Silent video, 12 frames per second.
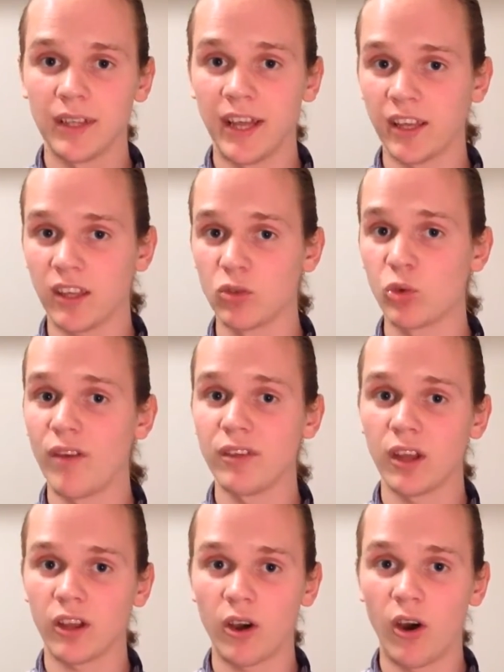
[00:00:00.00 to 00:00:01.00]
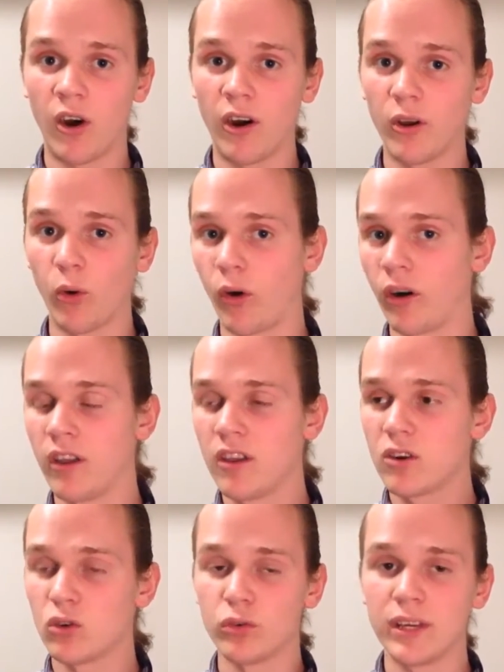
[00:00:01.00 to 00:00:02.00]
like driving a car or
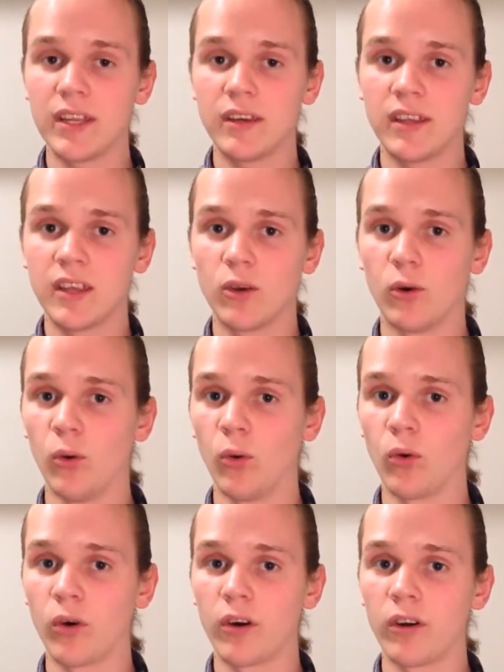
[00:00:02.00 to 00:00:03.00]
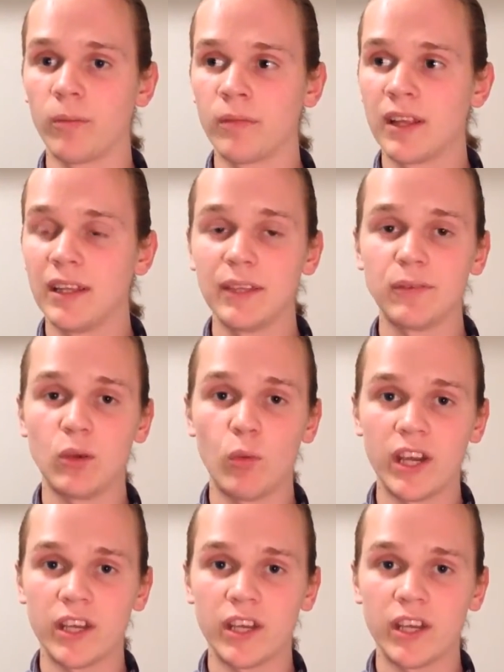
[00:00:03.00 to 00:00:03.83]
reading or lifting